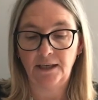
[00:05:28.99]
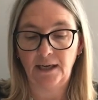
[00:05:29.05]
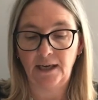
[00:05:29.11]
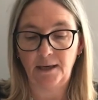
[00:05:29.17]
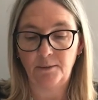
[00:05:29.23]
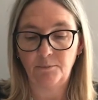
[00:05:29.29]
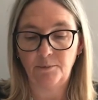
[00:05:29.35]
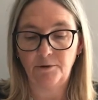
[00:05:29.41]

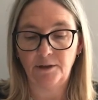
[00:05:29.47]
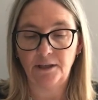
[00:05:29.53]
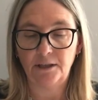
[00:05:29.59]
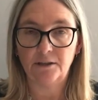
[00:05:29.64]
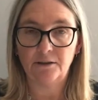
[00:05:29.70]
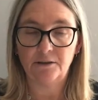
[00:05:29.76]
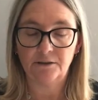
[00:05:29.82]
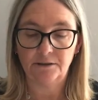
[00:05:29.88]
and
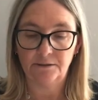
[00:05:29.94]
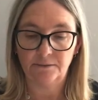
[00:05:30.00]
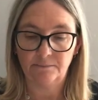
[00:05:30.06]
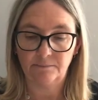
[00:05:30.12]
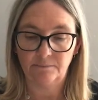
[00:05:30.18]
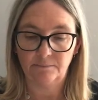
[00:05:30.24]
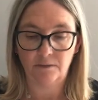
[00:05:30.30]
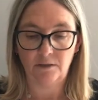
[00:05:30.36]
prolong
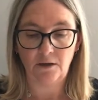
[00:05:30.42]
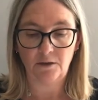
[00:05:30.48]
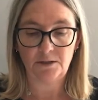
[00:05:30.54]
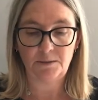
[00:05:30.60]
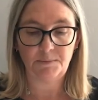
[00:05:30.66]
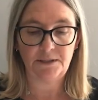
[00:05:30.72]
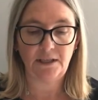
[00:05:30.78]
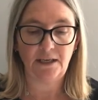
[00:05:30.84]

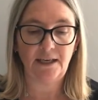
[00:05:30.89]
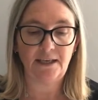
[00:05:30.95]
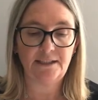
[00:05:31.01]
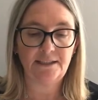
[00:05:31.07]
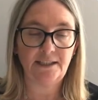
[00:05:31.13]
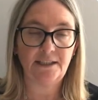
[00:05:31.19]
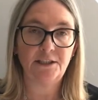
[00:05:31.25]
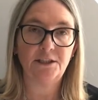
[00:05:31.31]

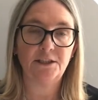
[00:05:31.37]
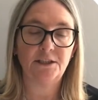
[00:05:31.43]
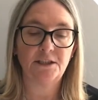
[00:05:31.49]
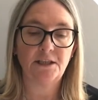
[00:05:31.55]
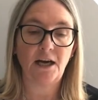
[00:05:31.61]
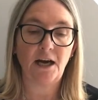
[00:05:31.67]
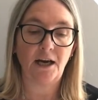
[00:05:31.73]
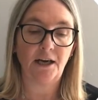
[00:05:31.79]
hospitalisation
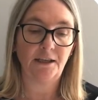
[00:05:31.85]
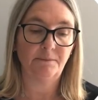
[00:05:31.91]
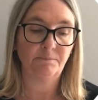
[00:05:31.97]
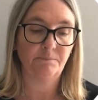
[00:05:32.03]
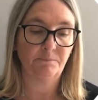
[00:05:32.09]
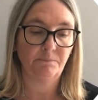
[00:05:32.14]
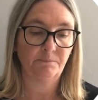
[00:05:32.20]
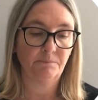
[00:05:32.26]
time.